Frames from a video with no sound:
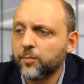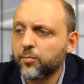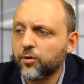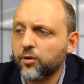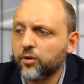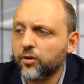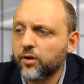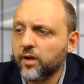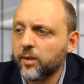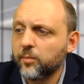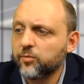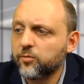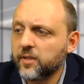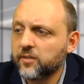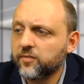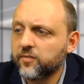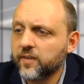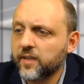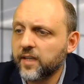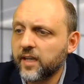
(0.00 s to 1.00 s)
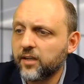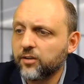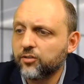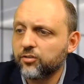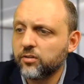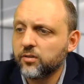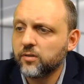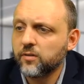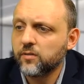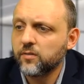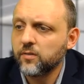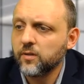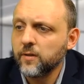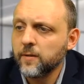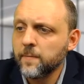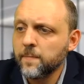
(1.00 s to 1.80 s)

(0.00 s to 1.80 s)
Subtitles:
program specifications